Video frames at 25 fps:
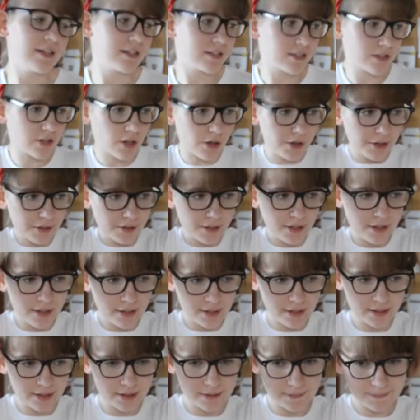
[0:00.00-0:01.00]
So,
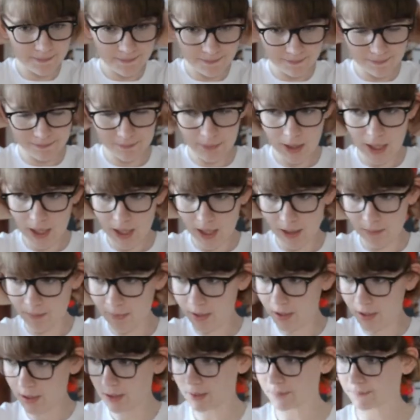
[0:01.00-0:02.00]
bah
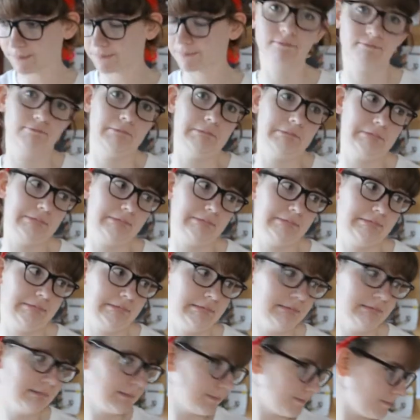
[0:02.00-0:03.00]
humbug.
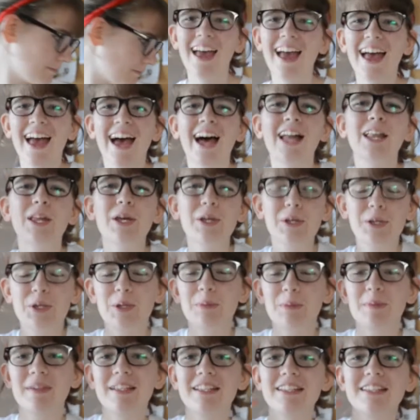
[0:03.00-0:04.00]
Hello
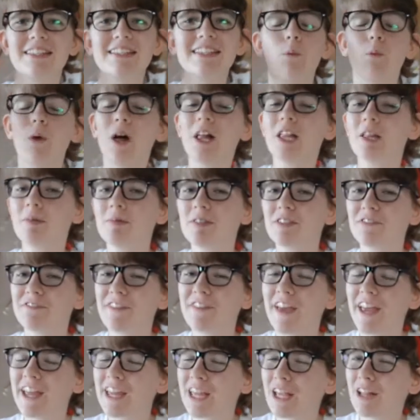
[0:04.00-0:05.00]
humans! Welcome to
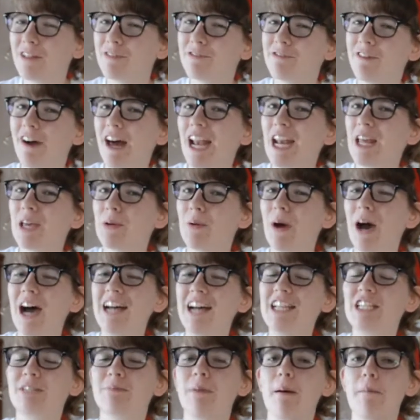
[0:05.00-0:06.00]
Fangirl Friday, where
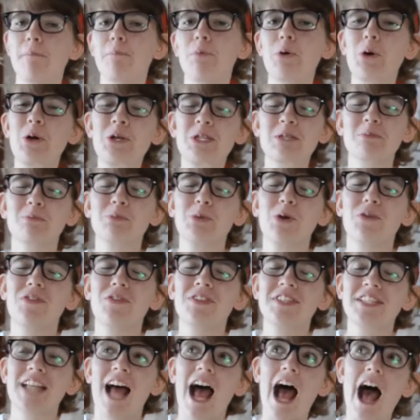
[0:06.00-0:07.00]
I talk about books,
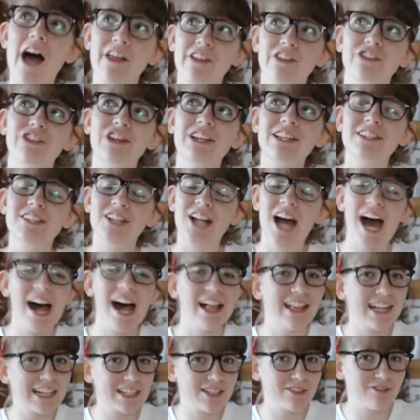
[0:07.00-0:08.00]
movies, and other things that I
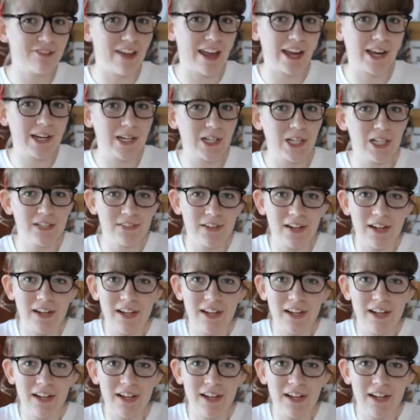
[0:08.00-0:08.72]
like to fangirl over.